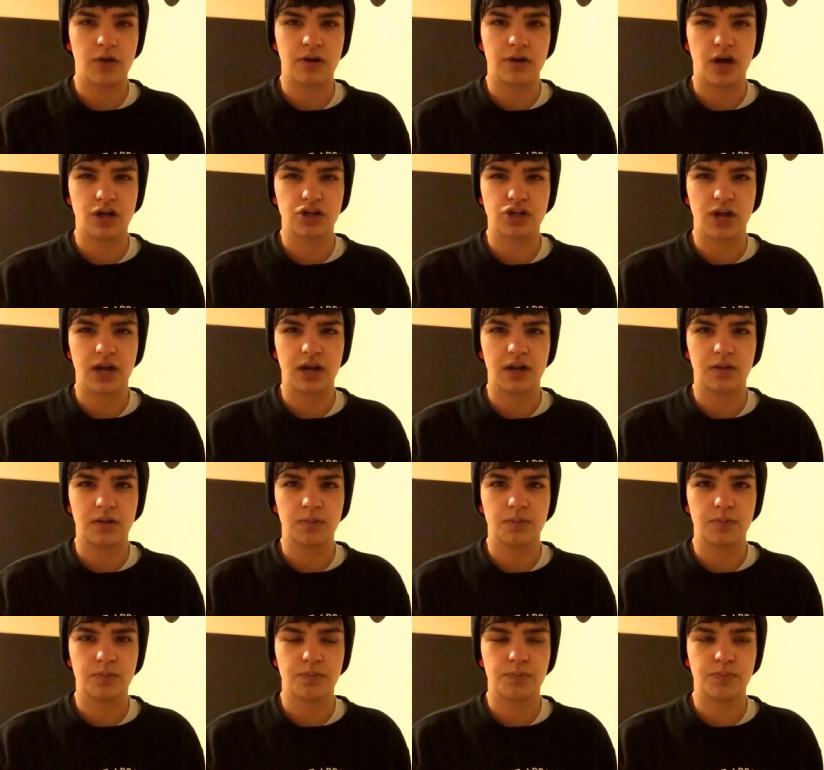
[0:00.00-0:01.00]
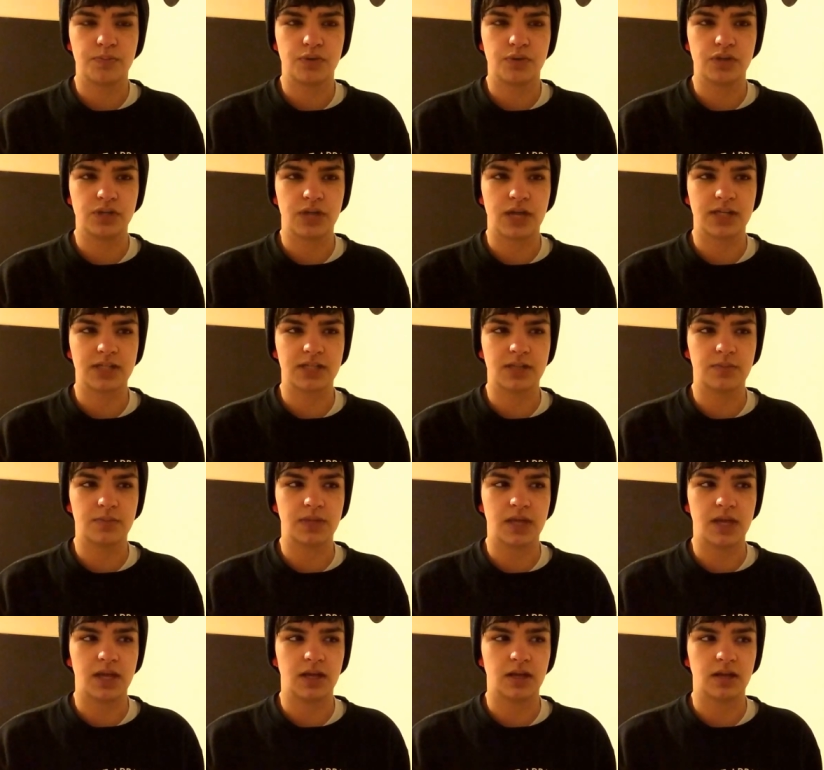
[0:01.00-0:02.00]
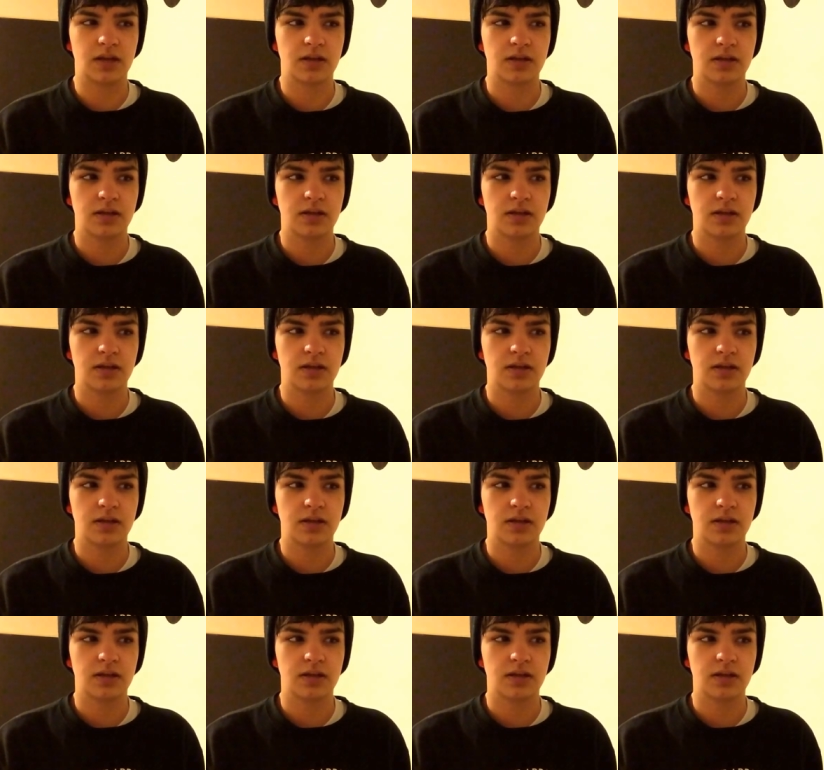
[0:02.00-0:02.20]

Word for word: not trying to project something